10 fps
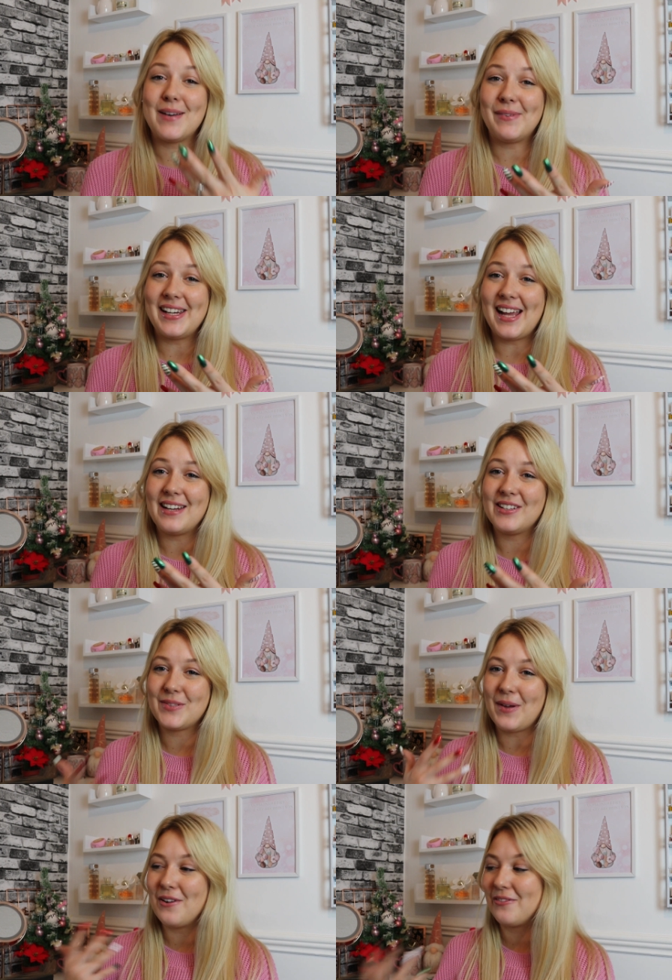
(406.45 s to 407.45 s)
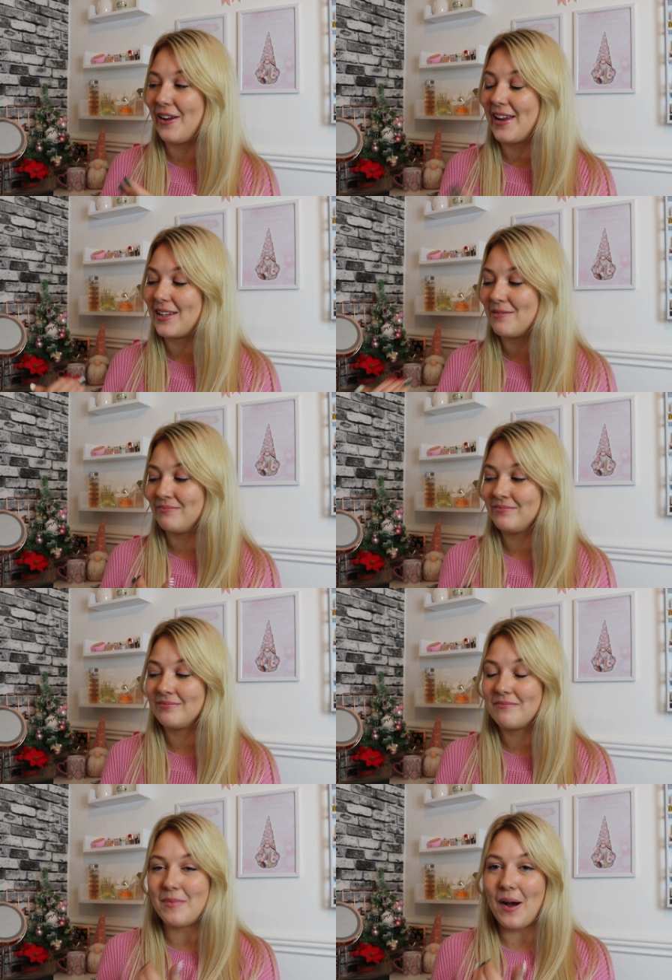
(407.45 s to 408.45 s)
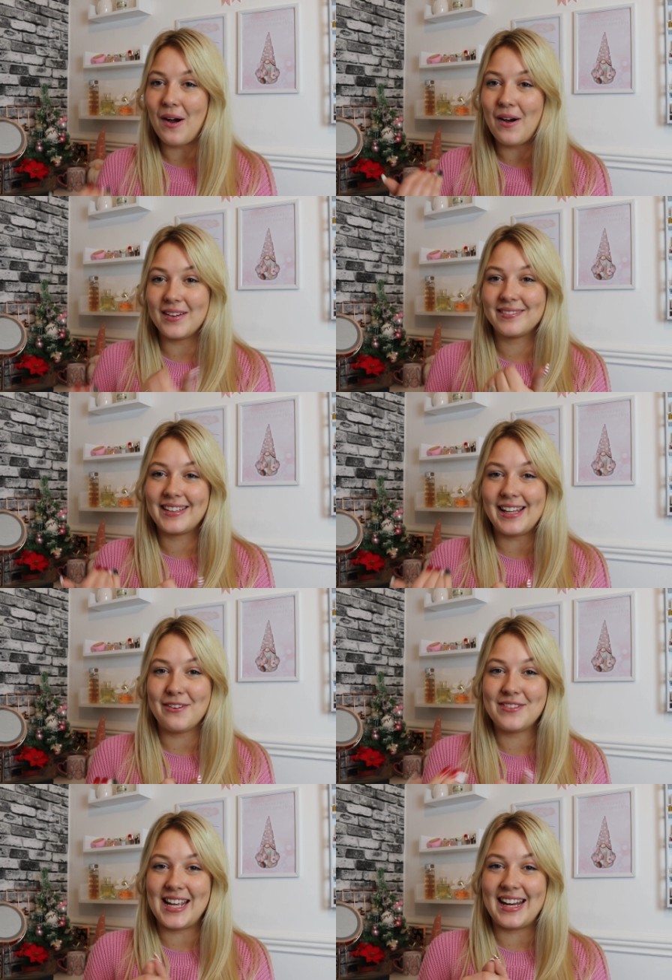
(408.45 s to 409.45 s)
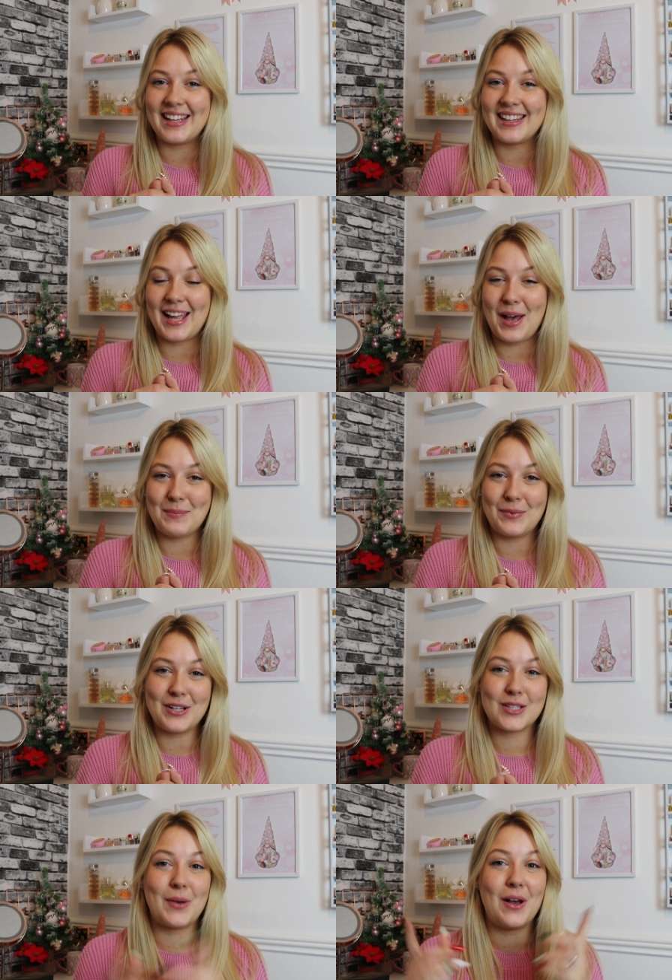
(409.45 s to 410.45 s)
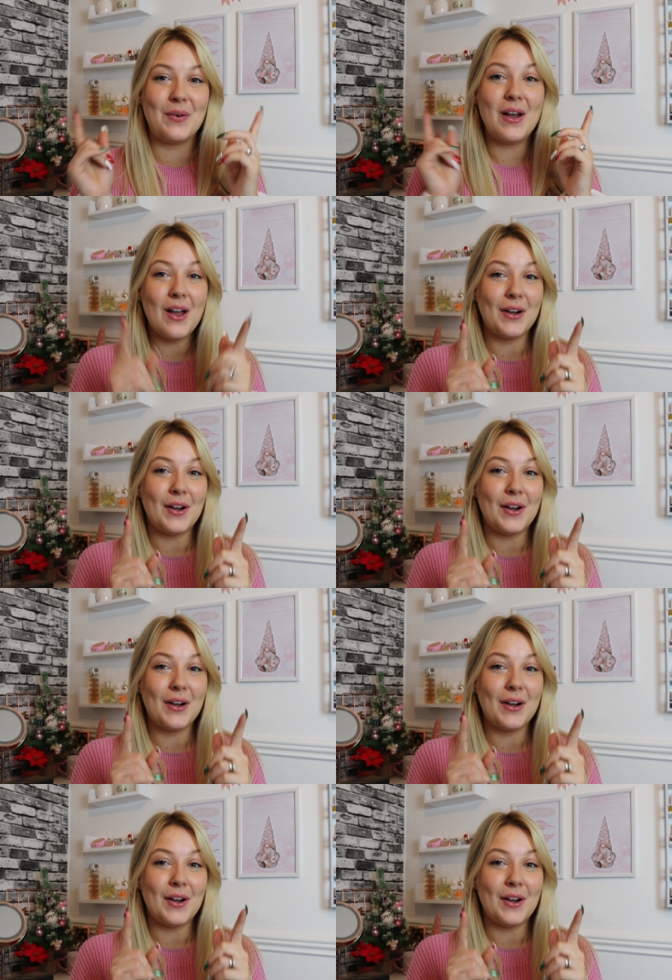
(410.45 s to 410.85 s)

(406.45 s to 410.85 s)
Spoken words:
And my nan as well for like part gifting the camera as well.